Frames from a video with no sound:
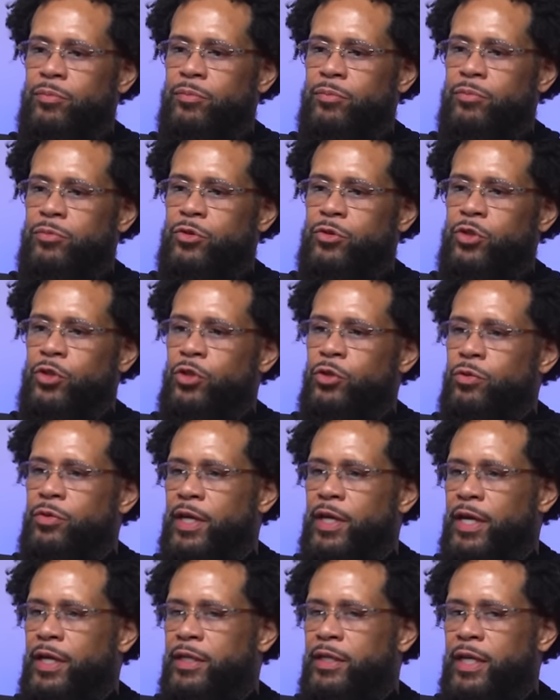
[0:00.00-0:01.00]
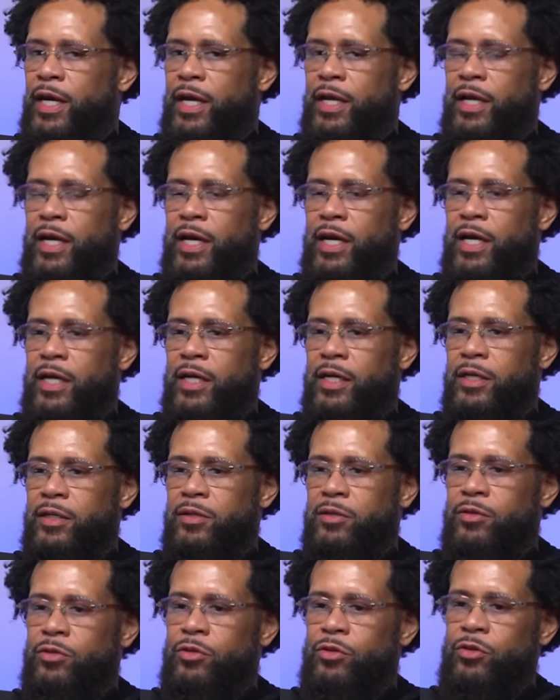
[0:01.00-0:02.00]
do you think that uh,
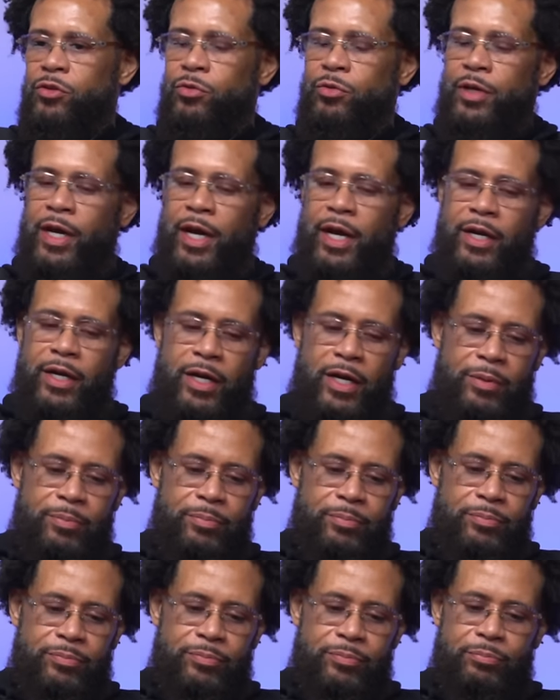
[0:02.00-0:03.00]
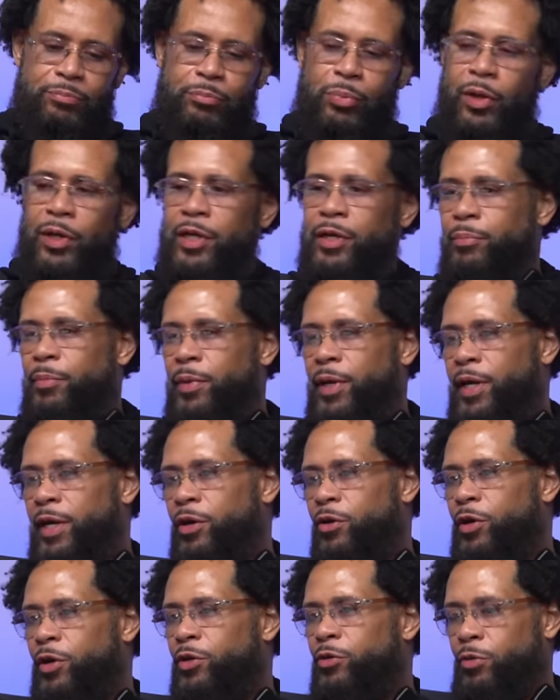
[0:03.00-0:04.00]
you can um, bully me
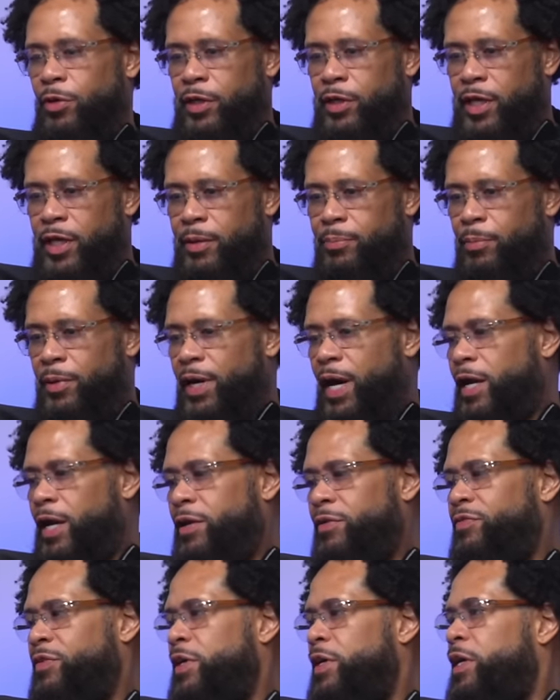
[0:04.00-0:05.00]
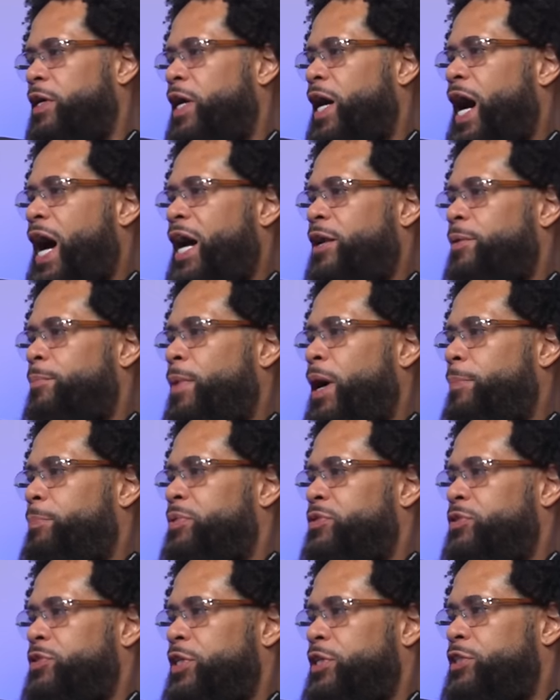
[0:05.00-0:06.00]
or you can get me out of out of my
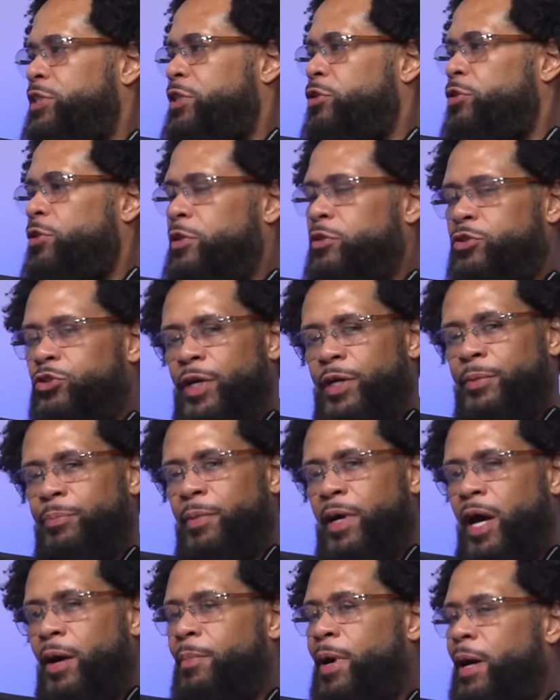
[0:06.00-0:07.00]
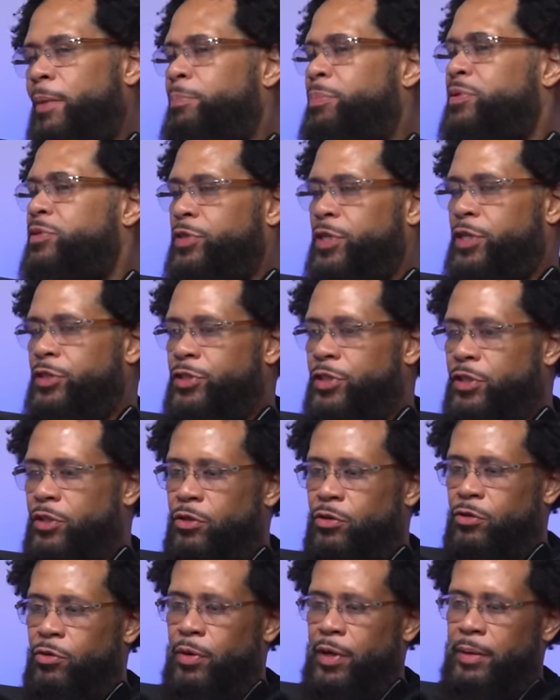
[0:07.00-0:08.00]
position. You can trick me mm. out of my mm. position. You
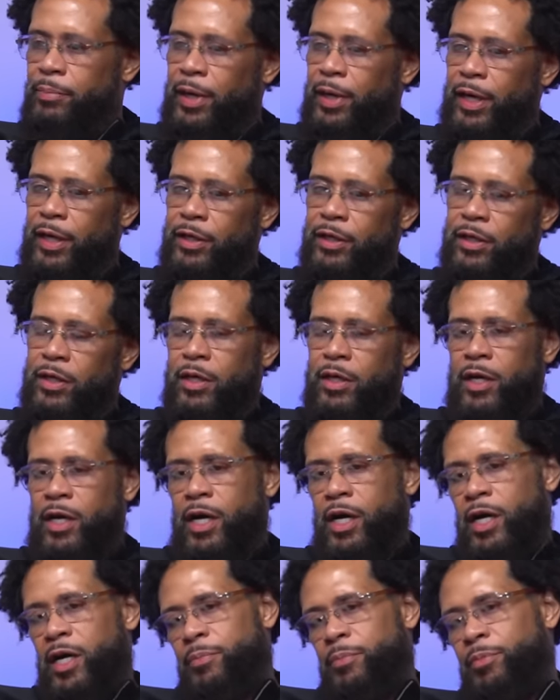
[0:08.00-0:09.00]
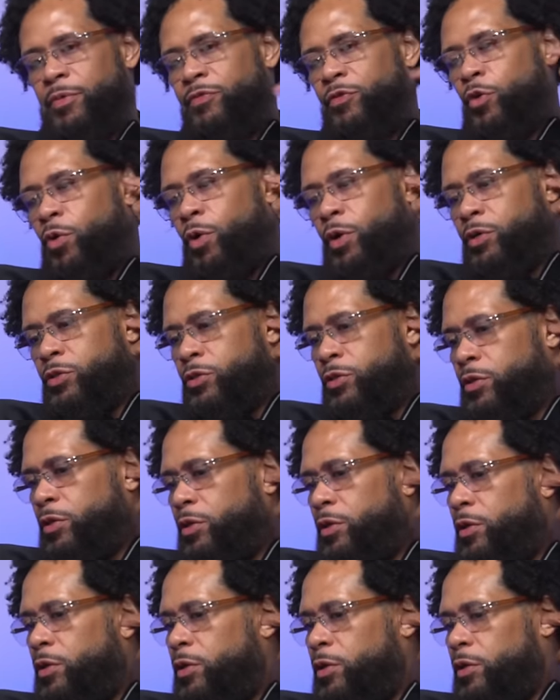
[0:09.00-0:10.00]
know what I mean? Um, of course,
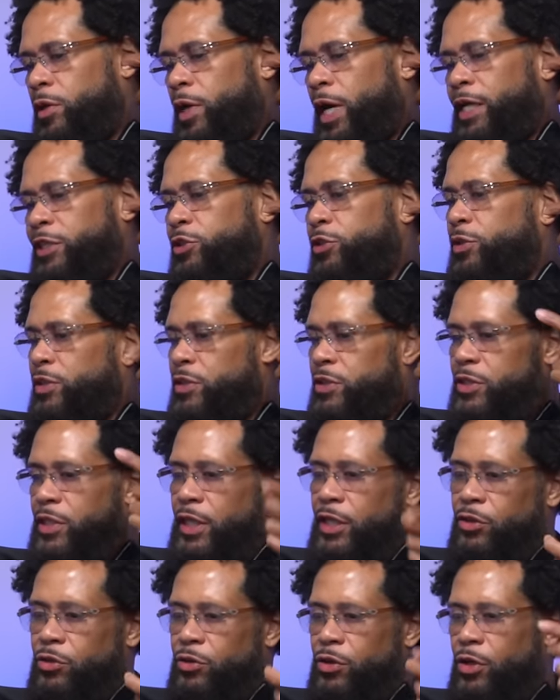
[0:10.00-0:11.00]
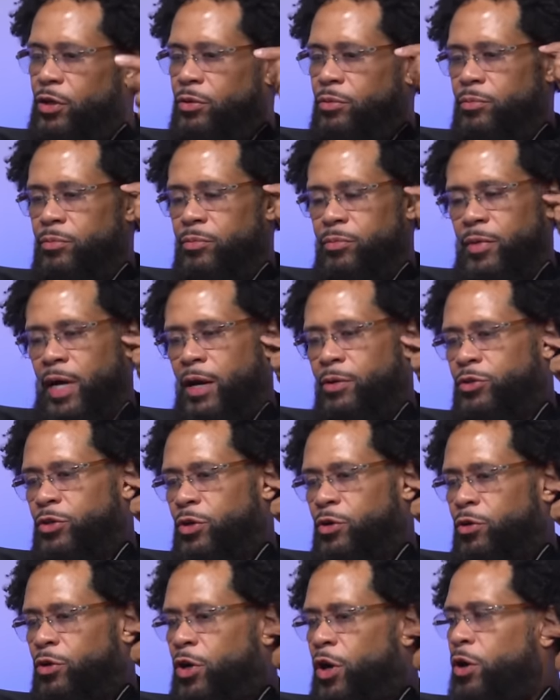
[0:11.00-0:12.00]
as you can see, you know I was gonna God go